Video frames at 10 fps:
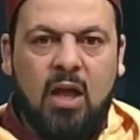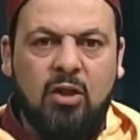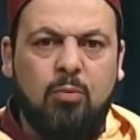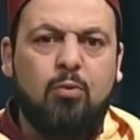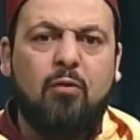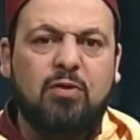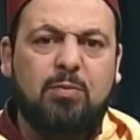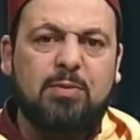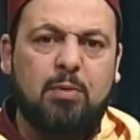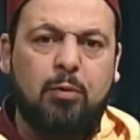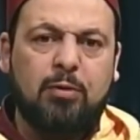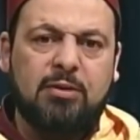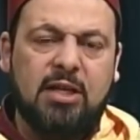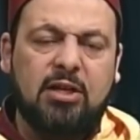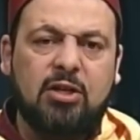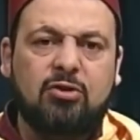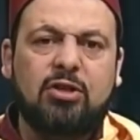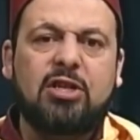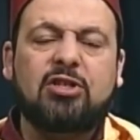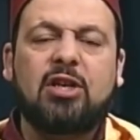And the Prophet, peace be upon him, said in a
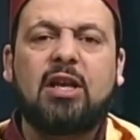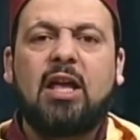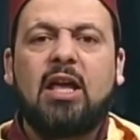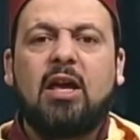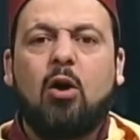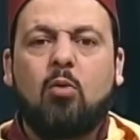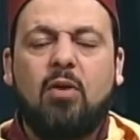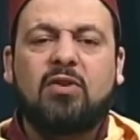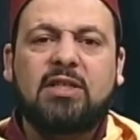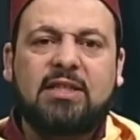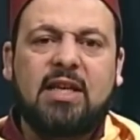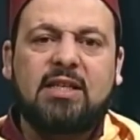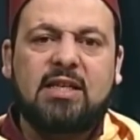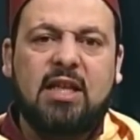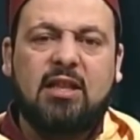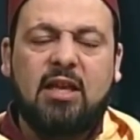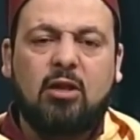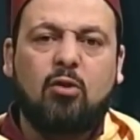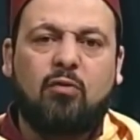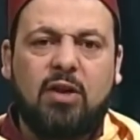tradition whoever says it at the
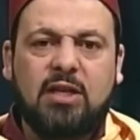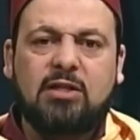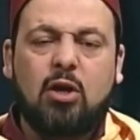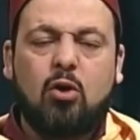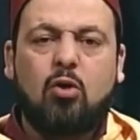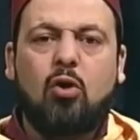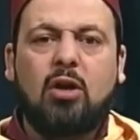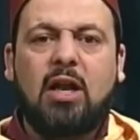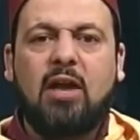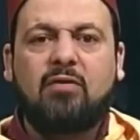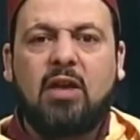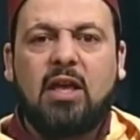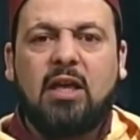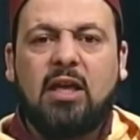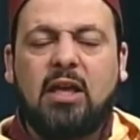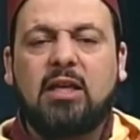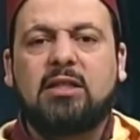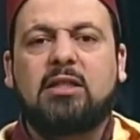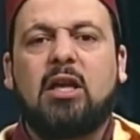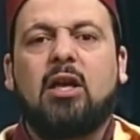end of his or her life, he
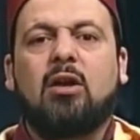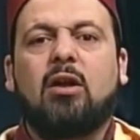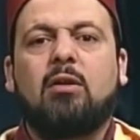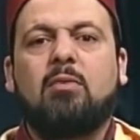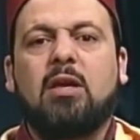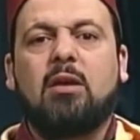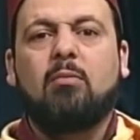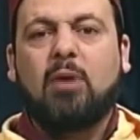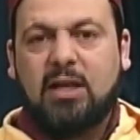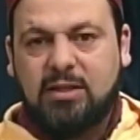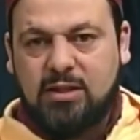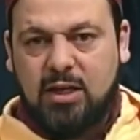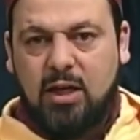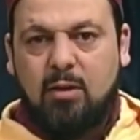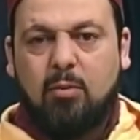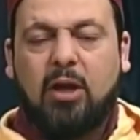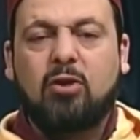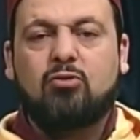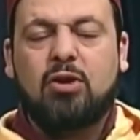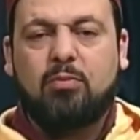is going to be blessed by
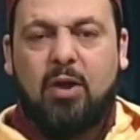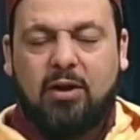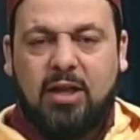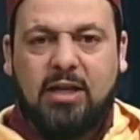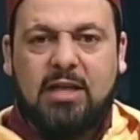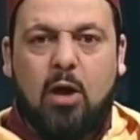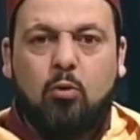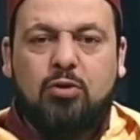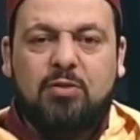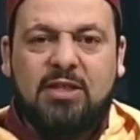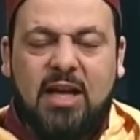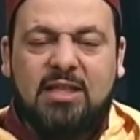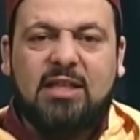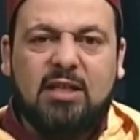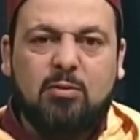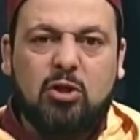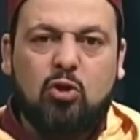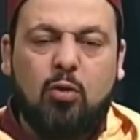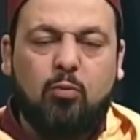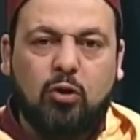entering paradise, which means that statement is
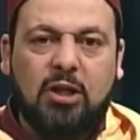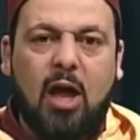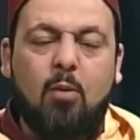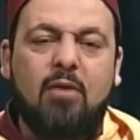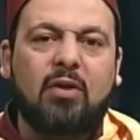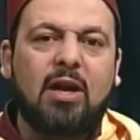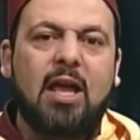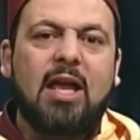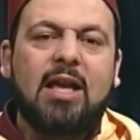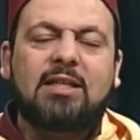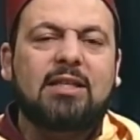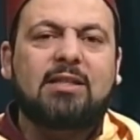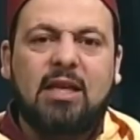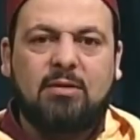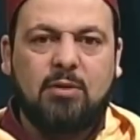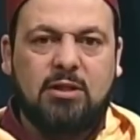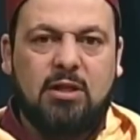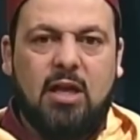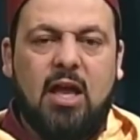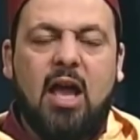so important. However, it's a statement,
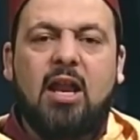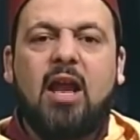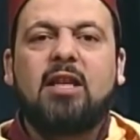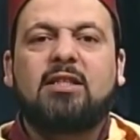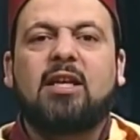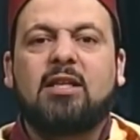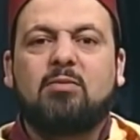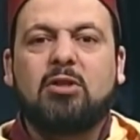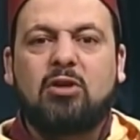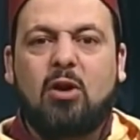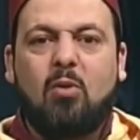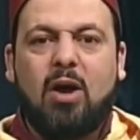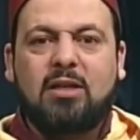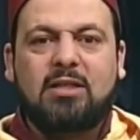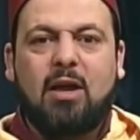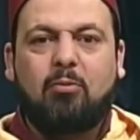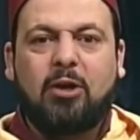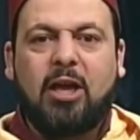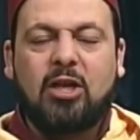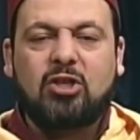and any statement requires
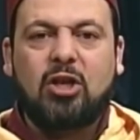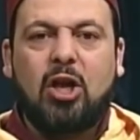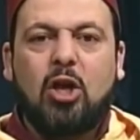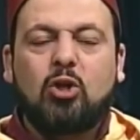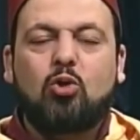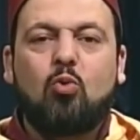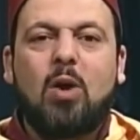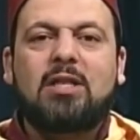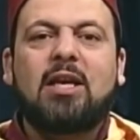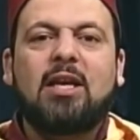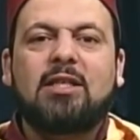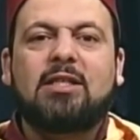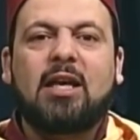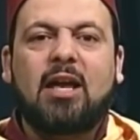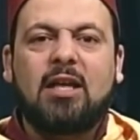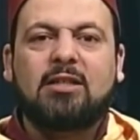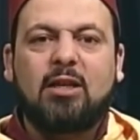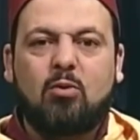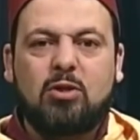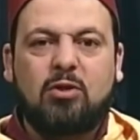application. So what is the
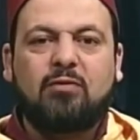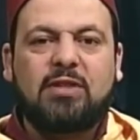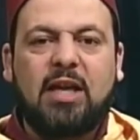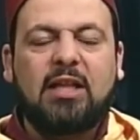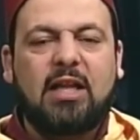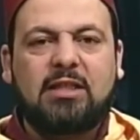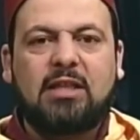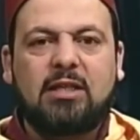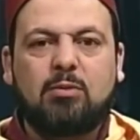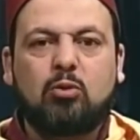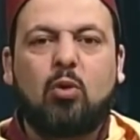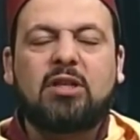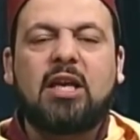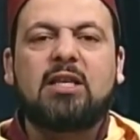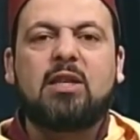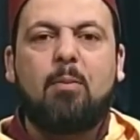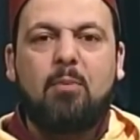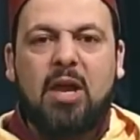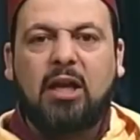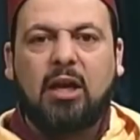consequence of saying that statement? What is the
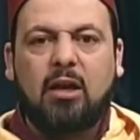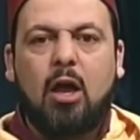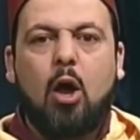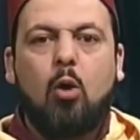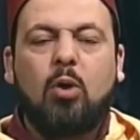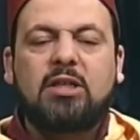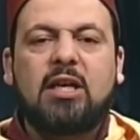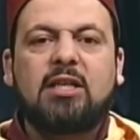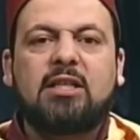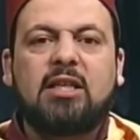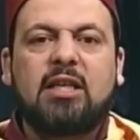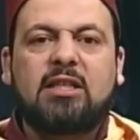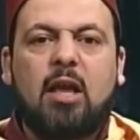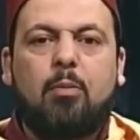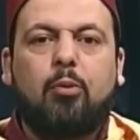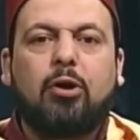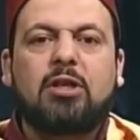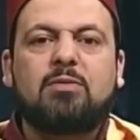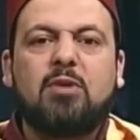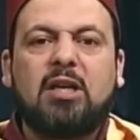meaning? What is this the
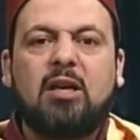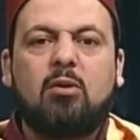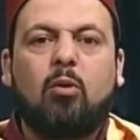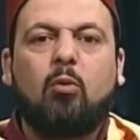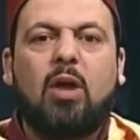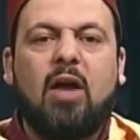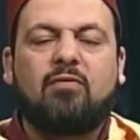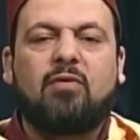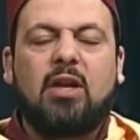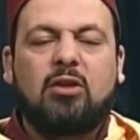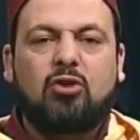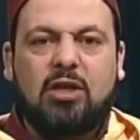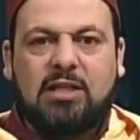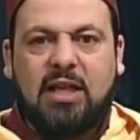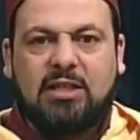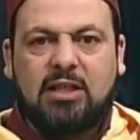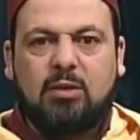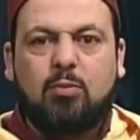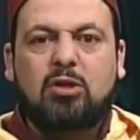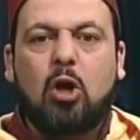apparent meaning we have translated
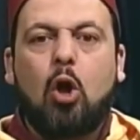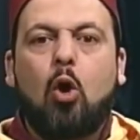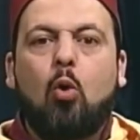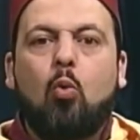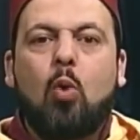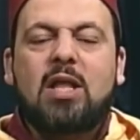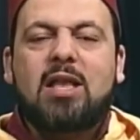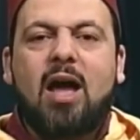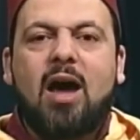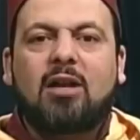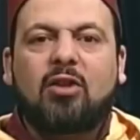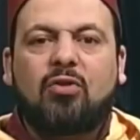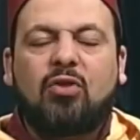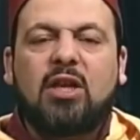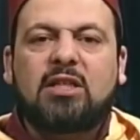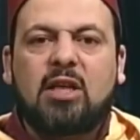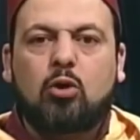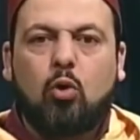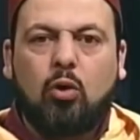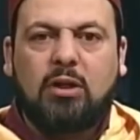it, but what are the things
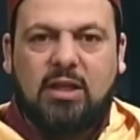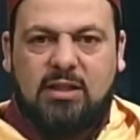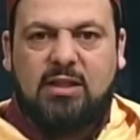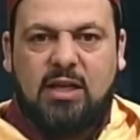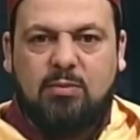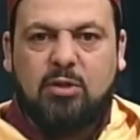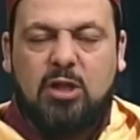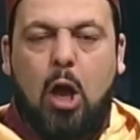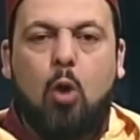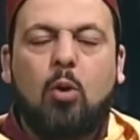that hold that statement?